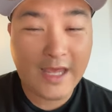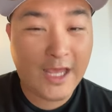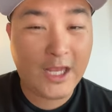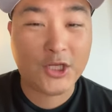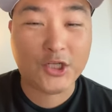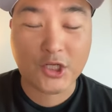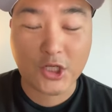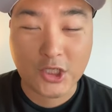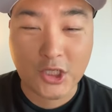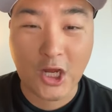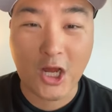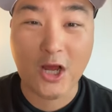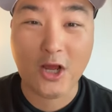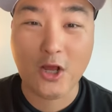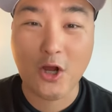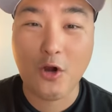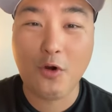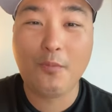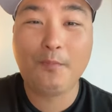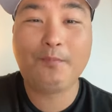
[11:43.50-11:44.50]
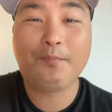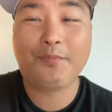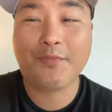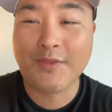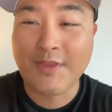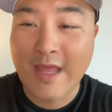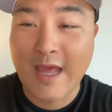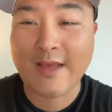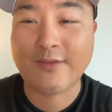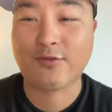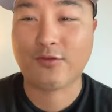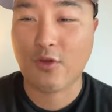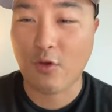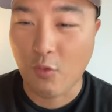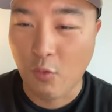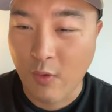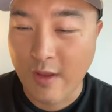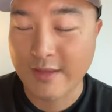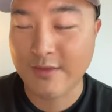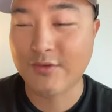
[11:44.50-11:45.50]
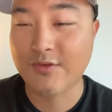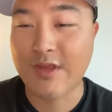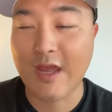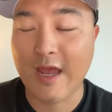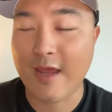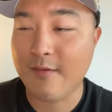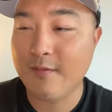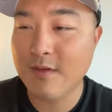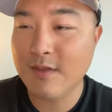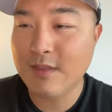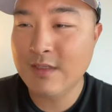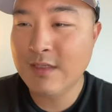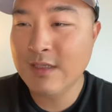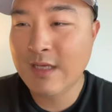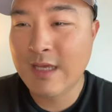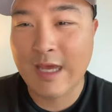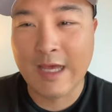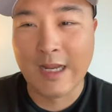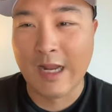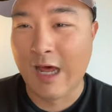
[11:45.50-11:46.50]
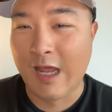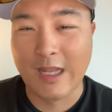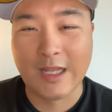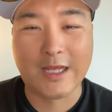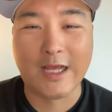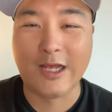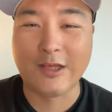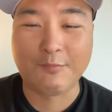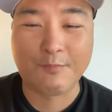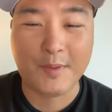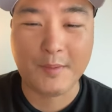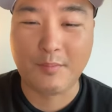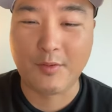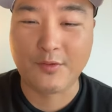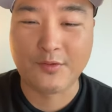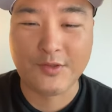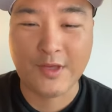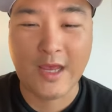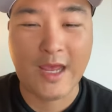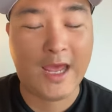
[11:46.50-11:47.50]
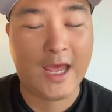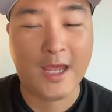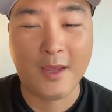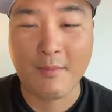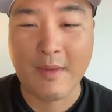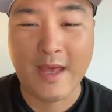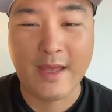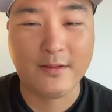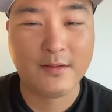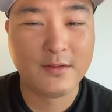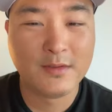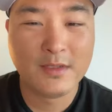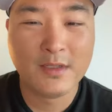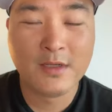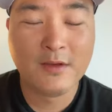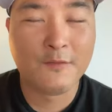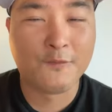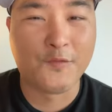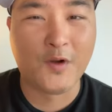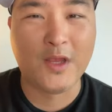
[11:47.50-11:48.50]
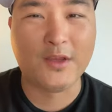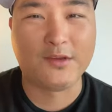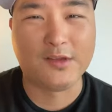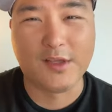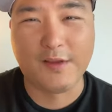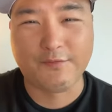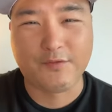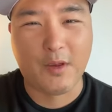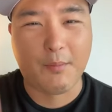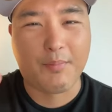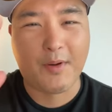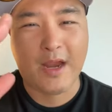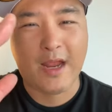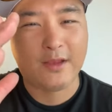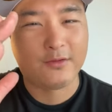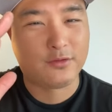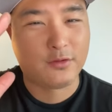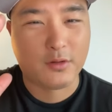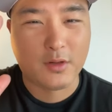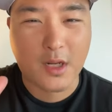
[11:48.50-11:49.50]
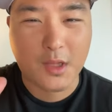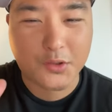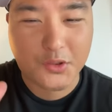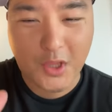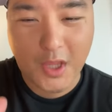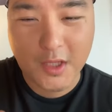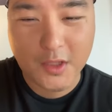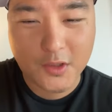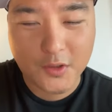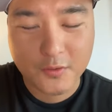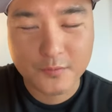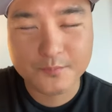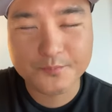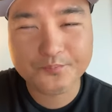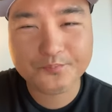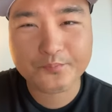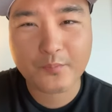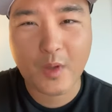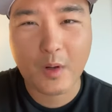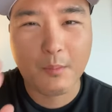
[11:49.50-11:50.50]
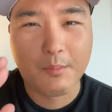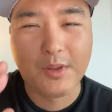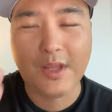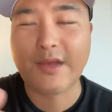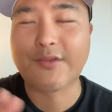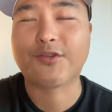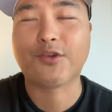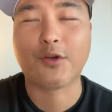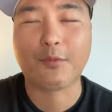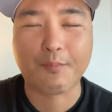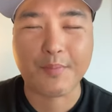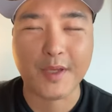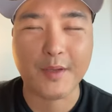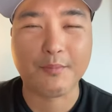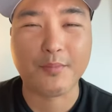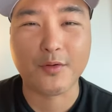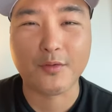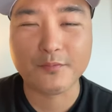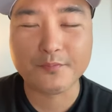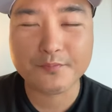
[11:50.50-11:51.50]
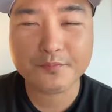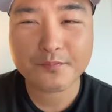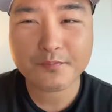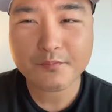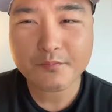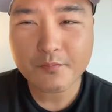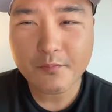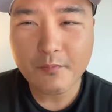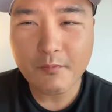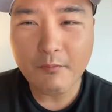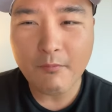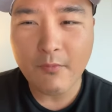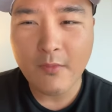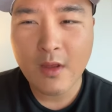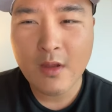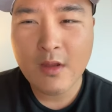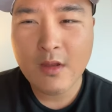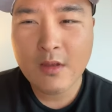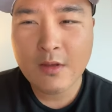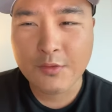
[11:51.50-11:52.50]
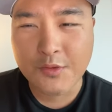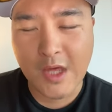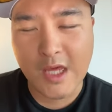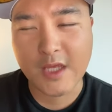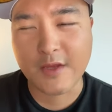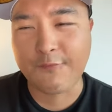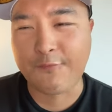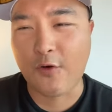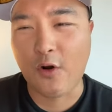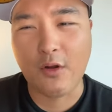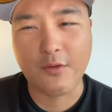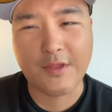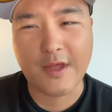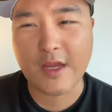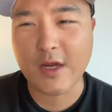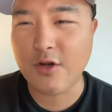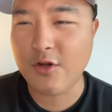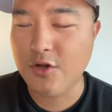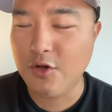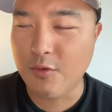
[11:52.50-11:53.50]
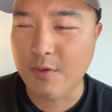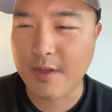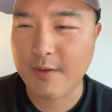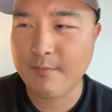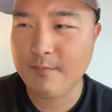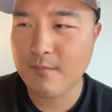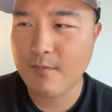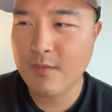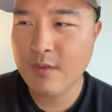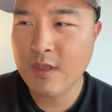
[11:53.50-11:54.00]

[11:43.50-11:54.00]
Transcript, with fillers: in Chicago next Wednesday. And all of God's people say amen. Friends, lift up your hands. Lord, I thank you. Bless your people. Thank you for all that you're doing